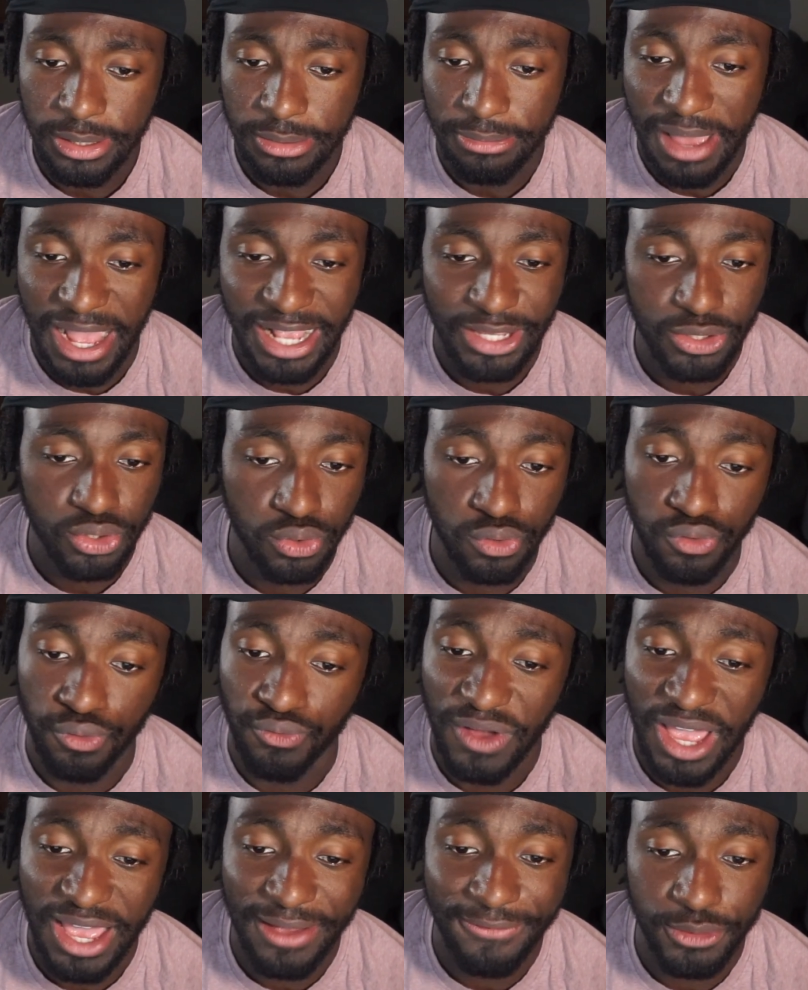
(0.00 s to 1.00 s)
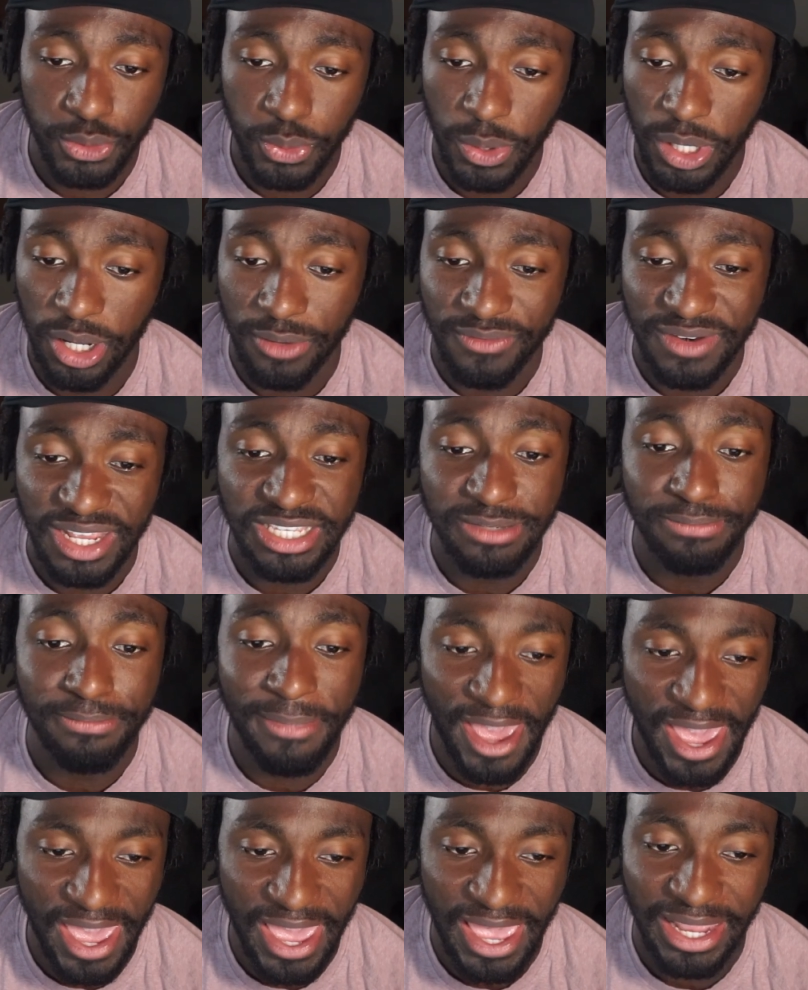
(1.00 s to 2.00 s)
Max Strus, 5 for 12, that's
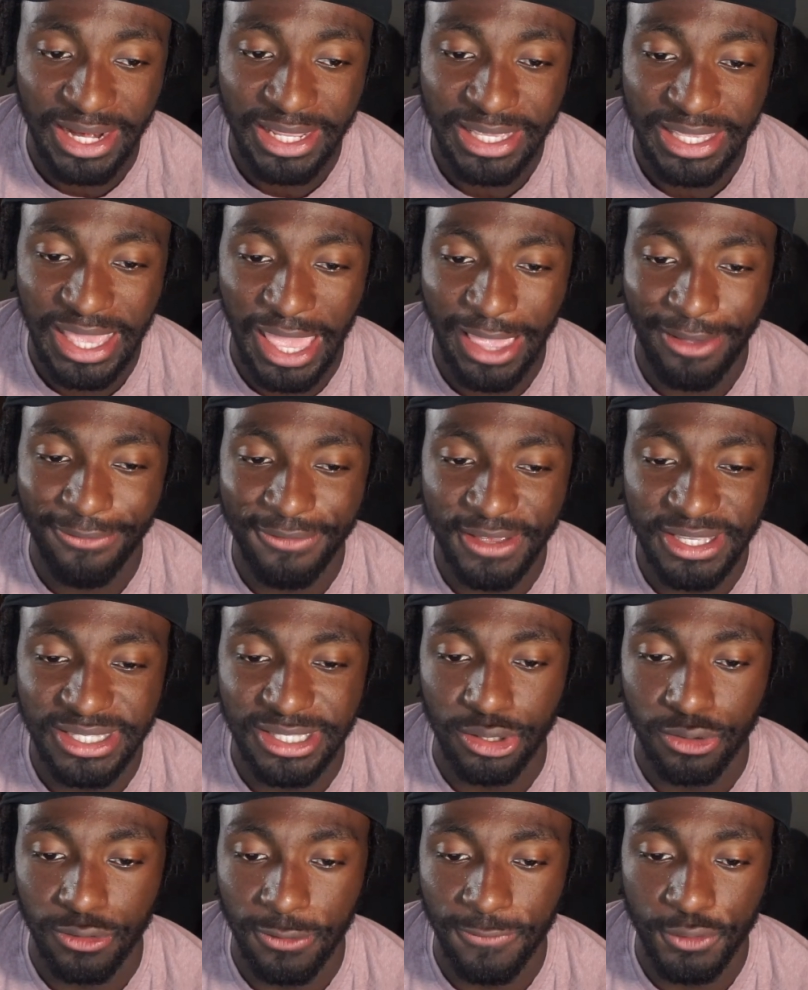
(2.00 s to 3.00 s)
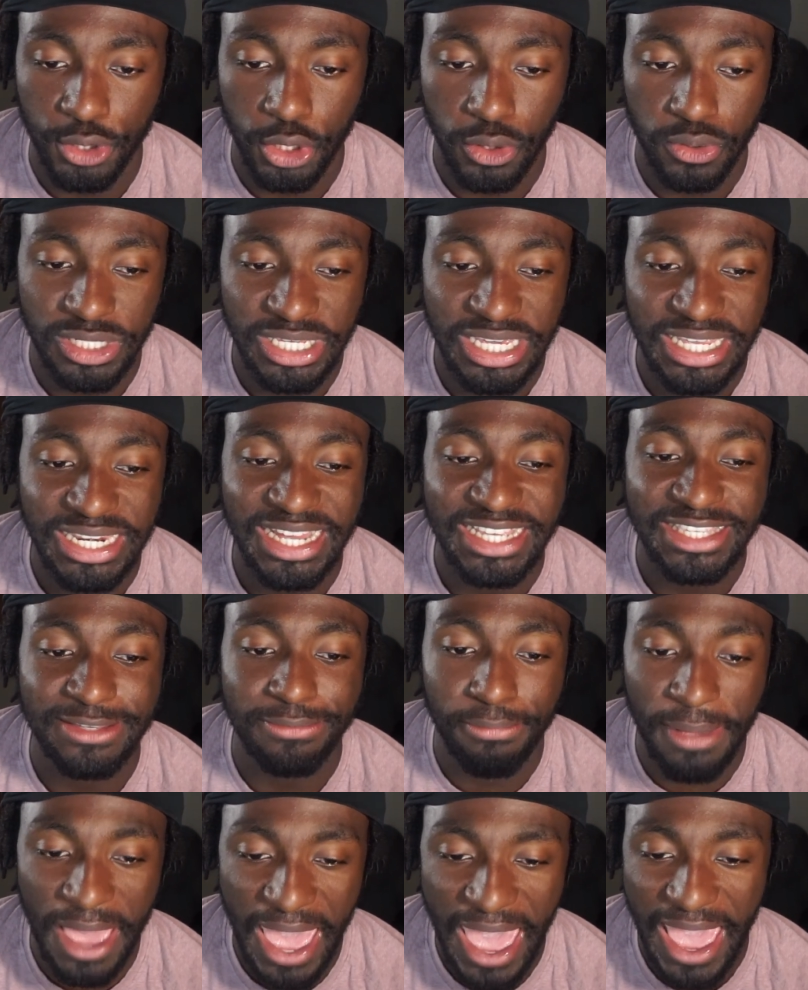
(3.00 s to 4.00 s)
bad. Gabe Vincent, 3 for 13, that's
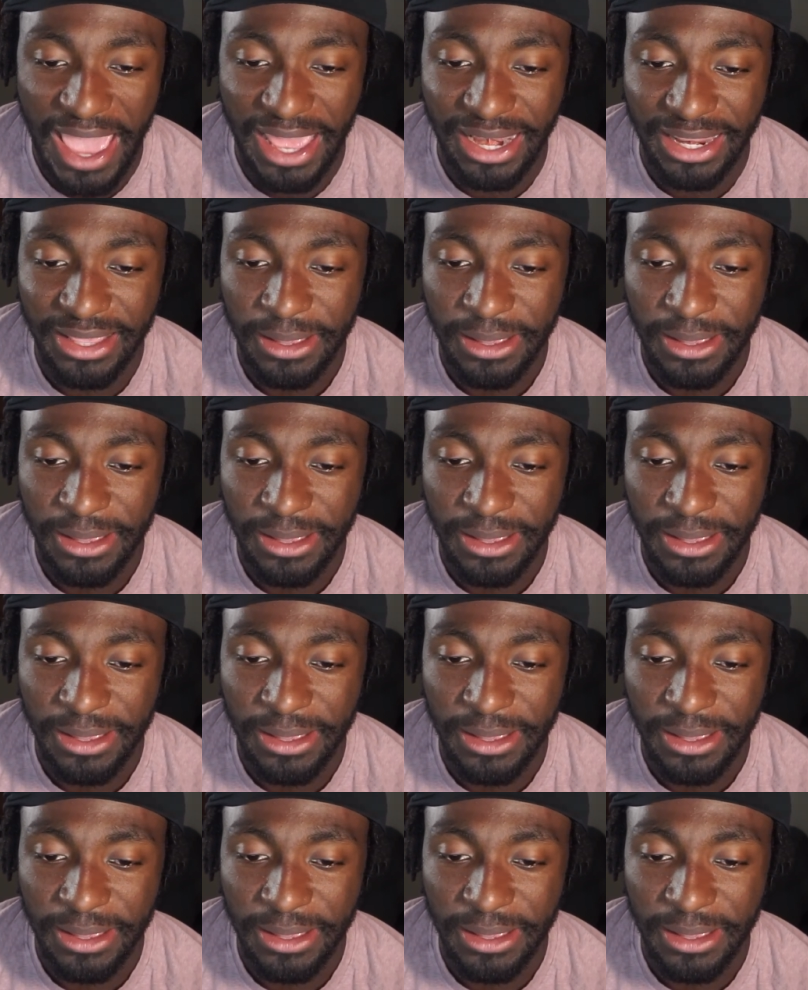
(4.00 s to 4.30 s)
bad.